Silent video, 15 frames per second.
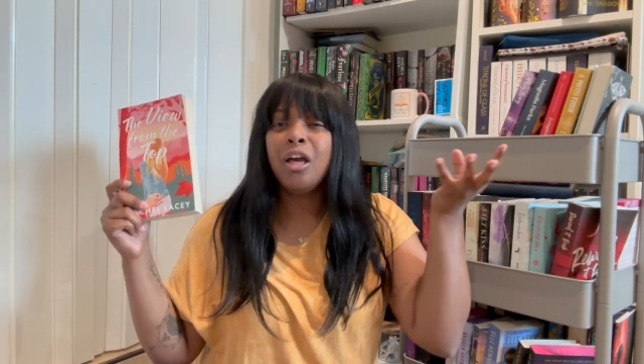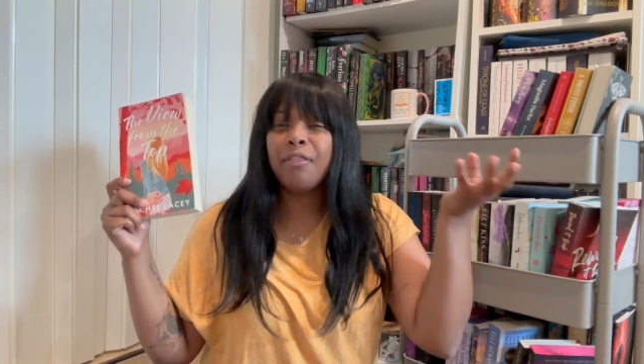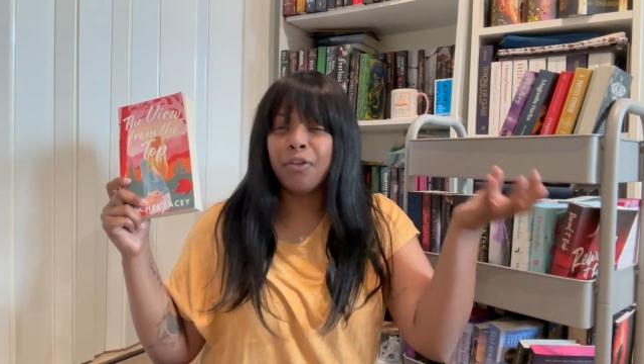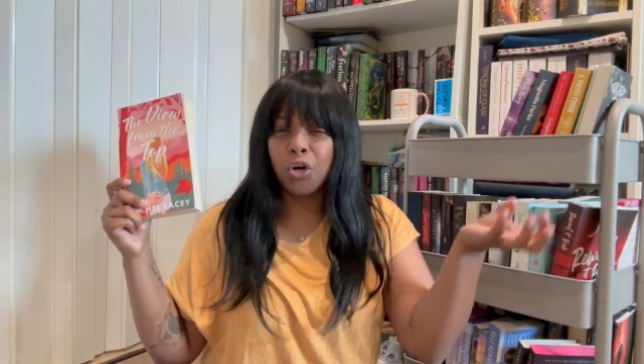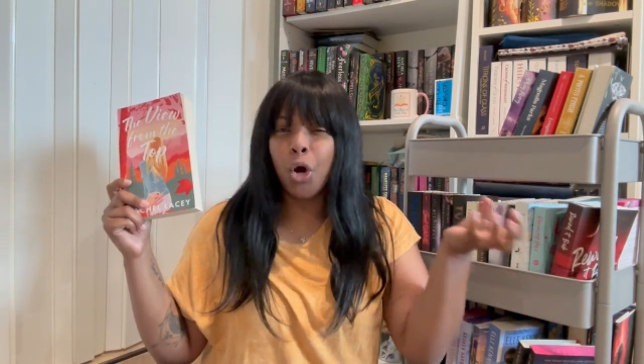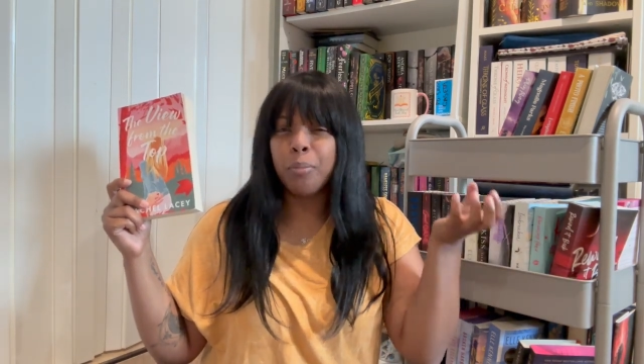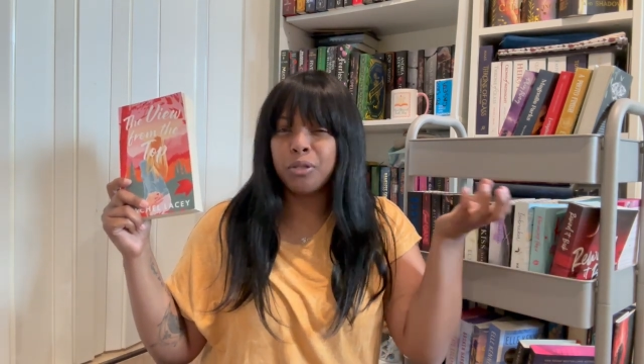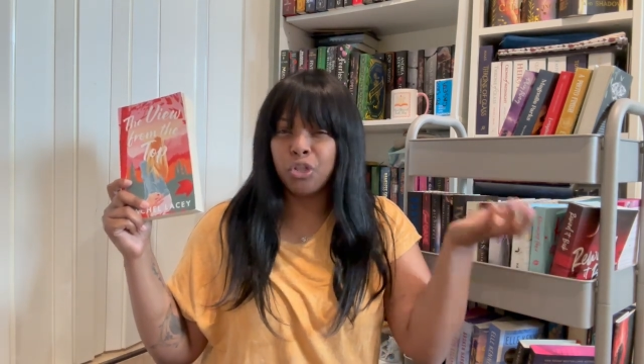their
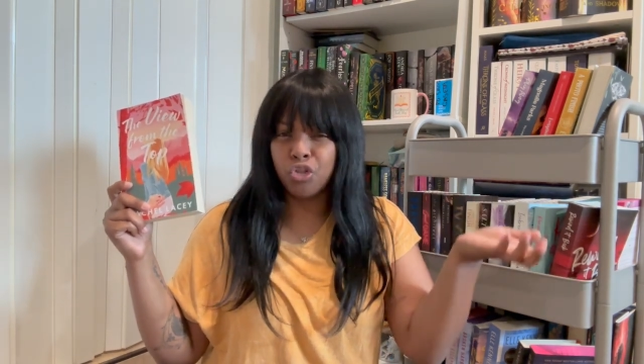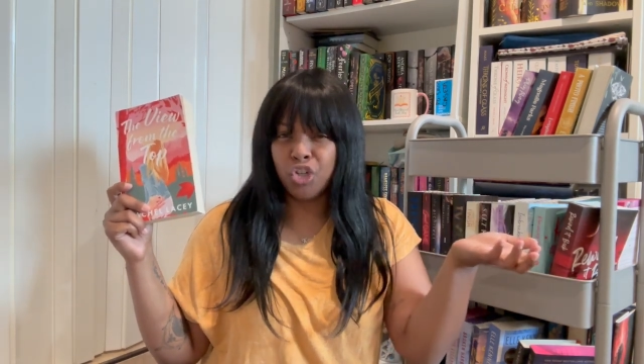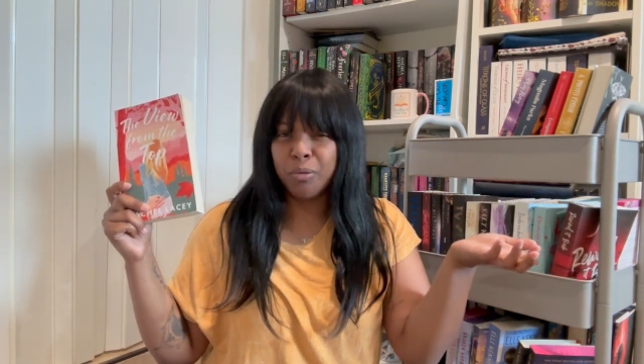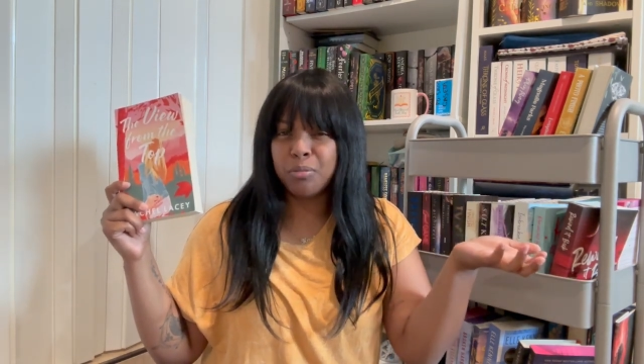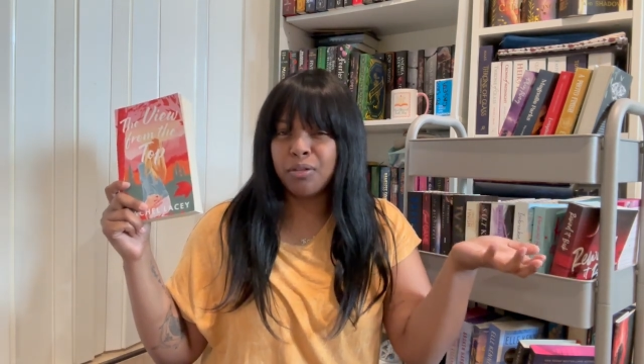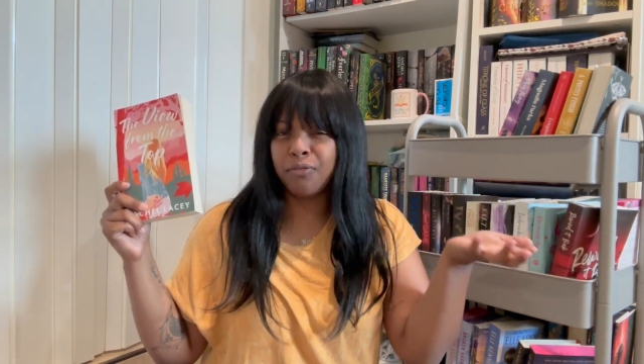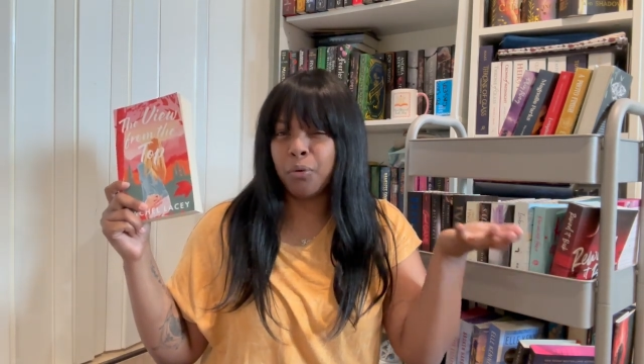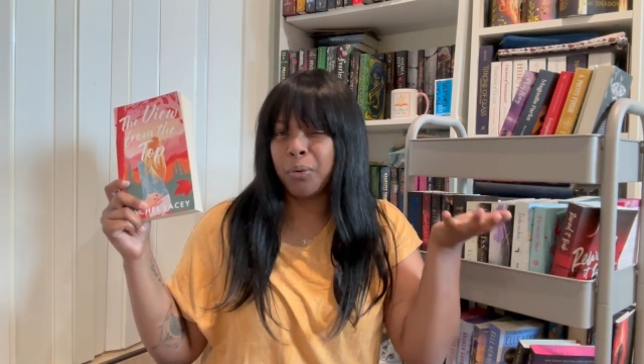hopes and
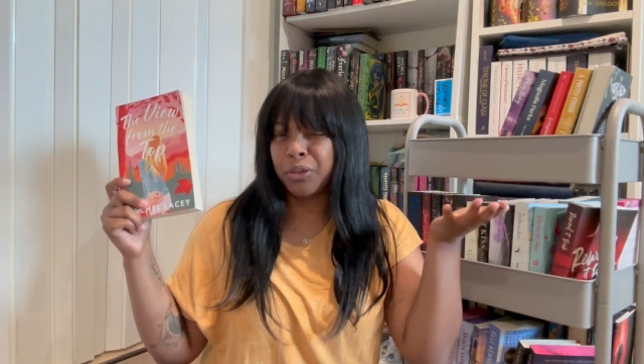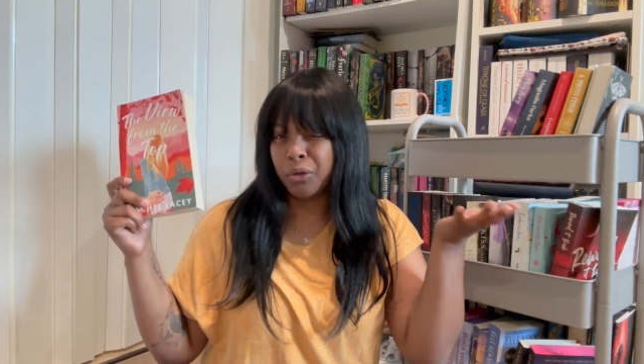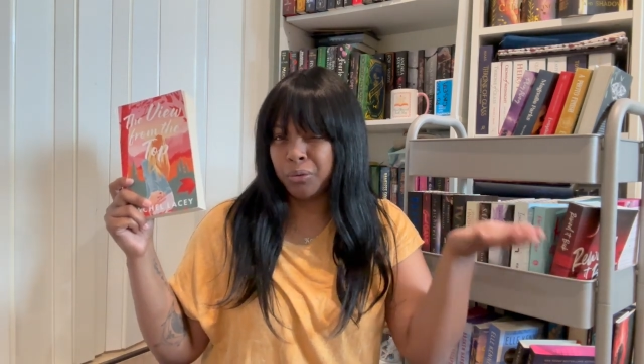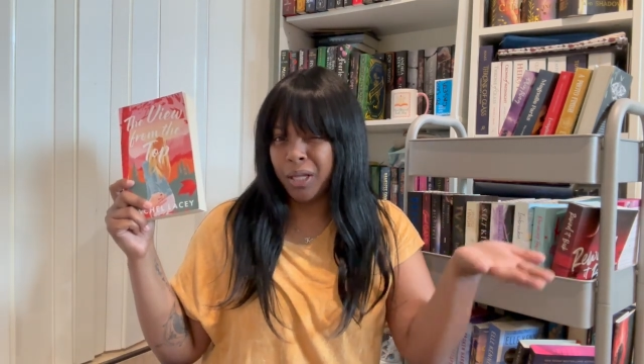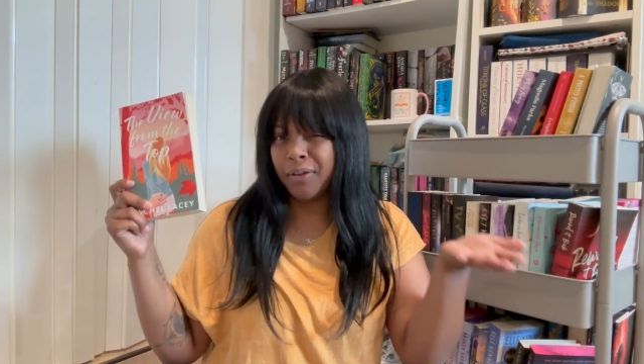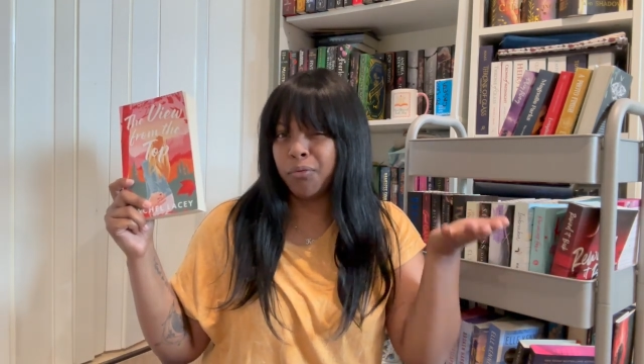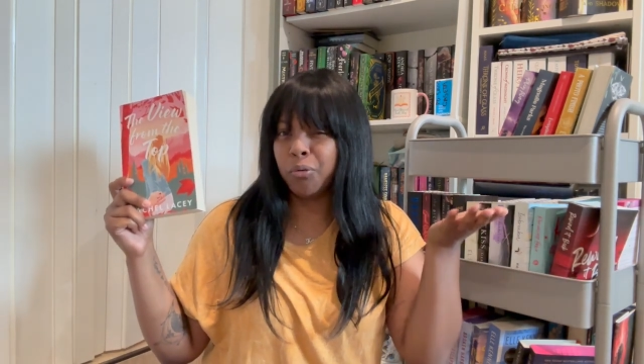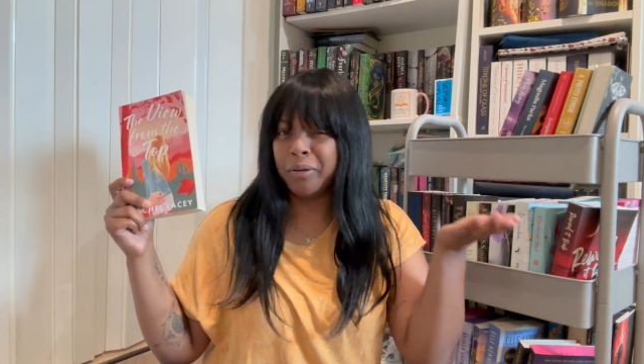dreams for what their
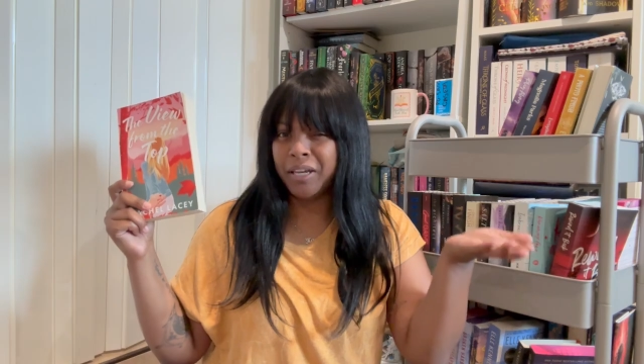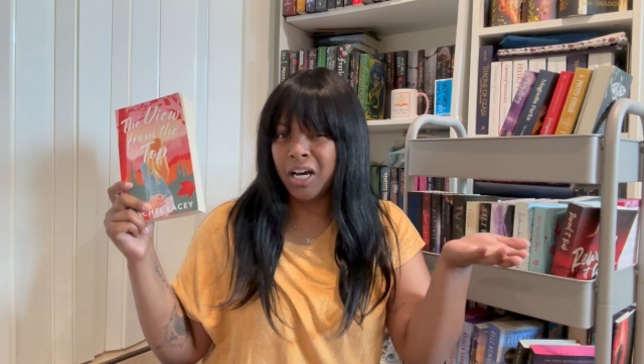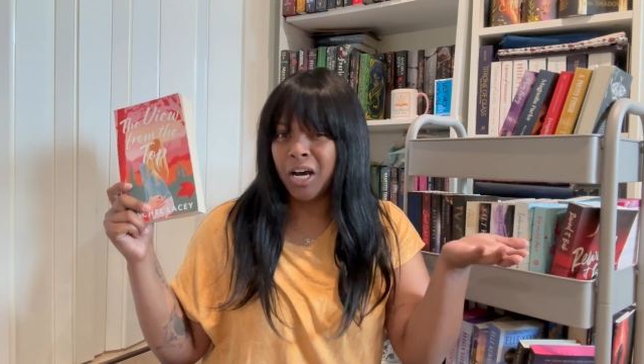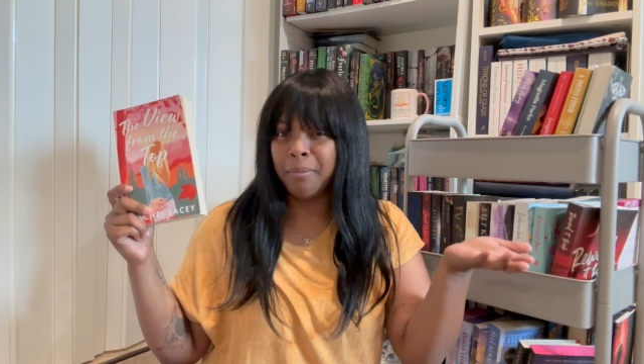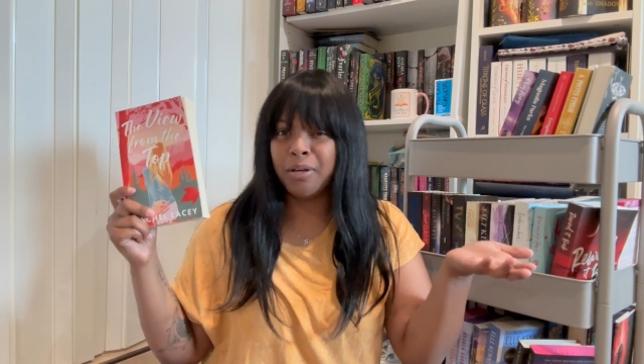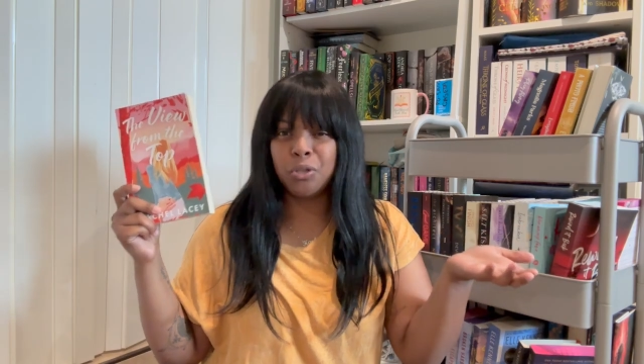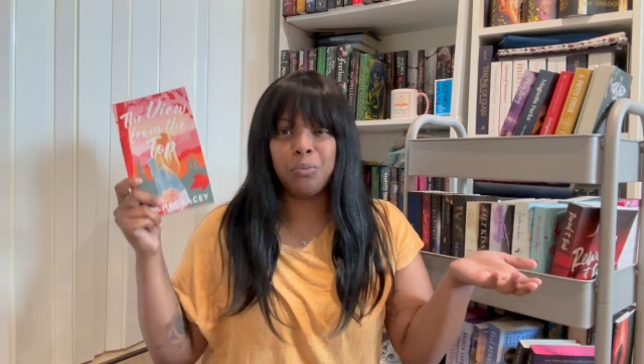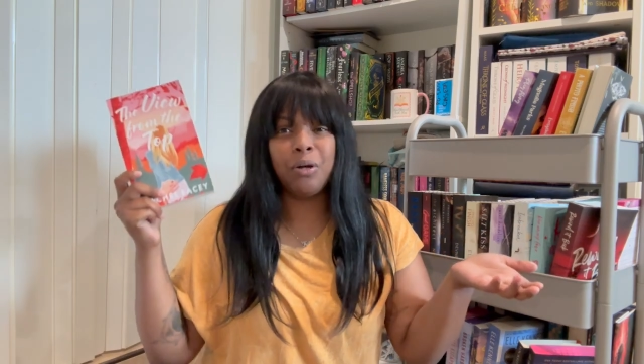life will
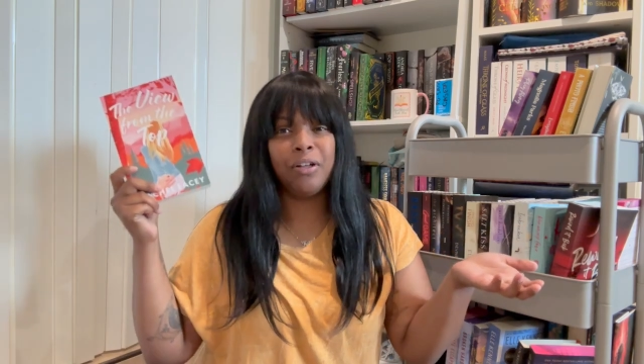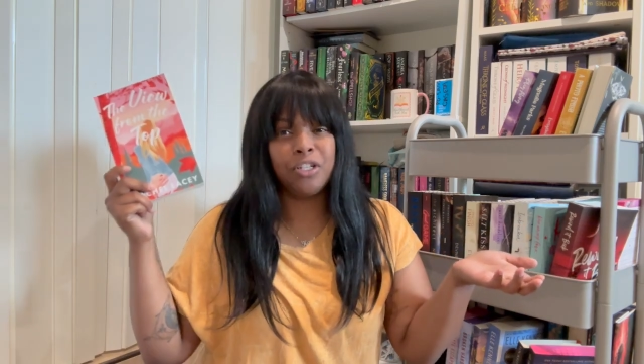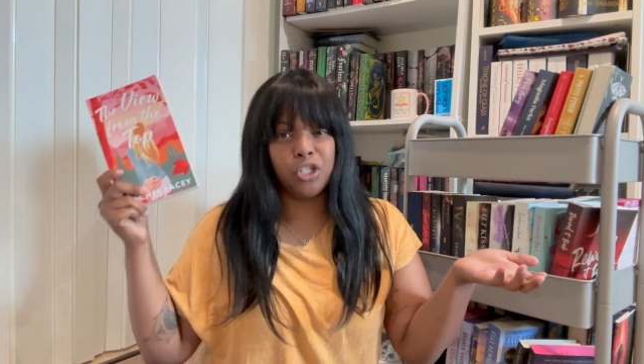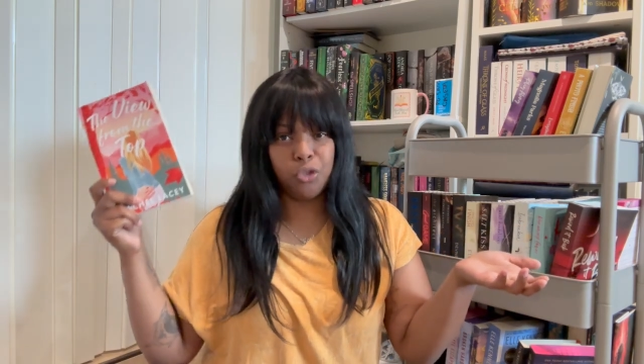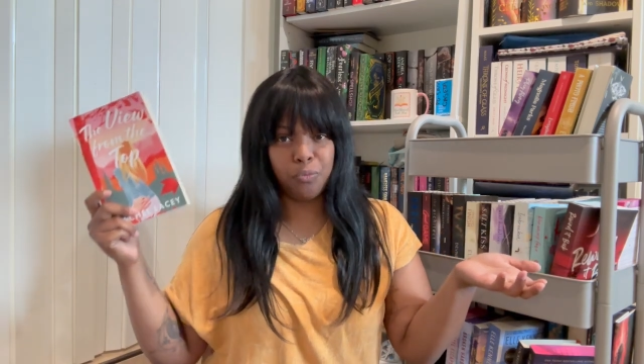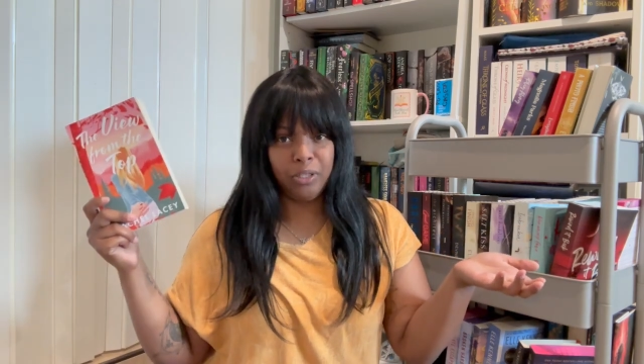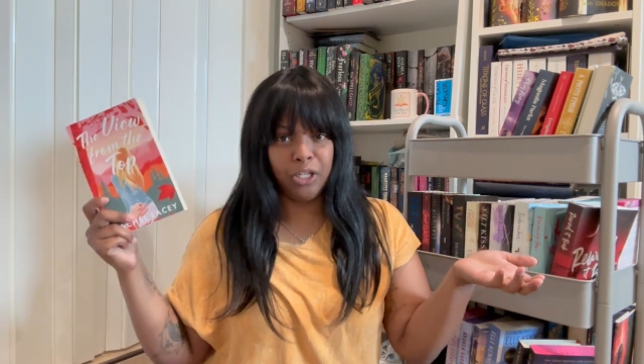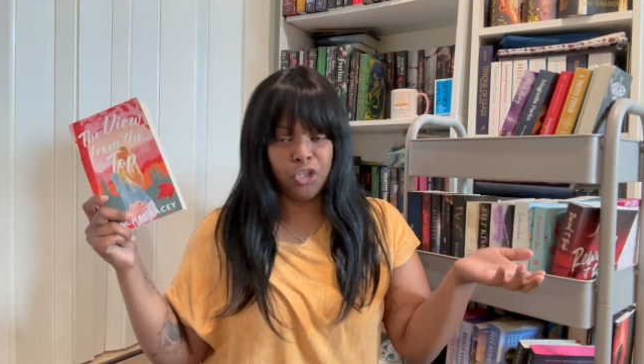become, as well as
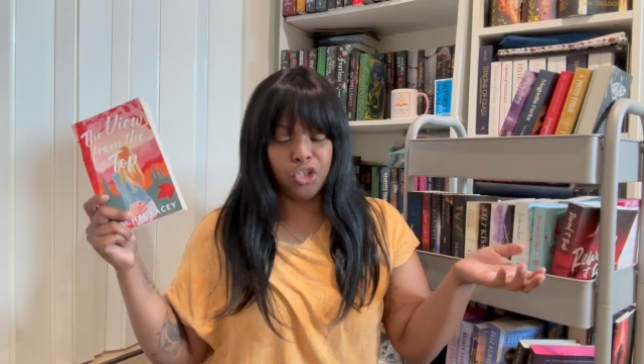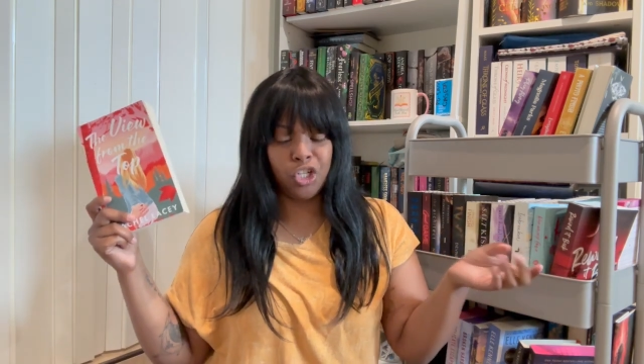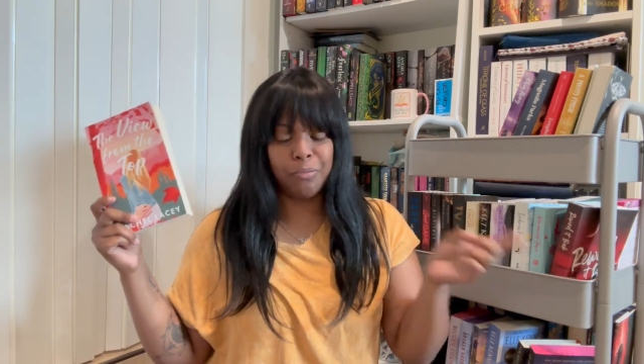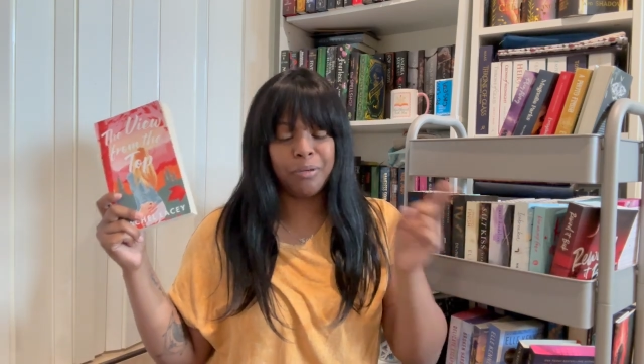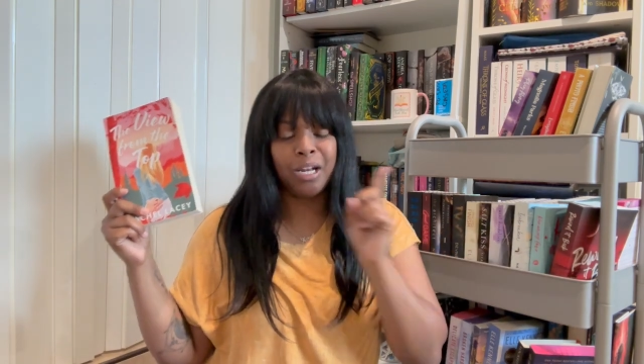this relationship,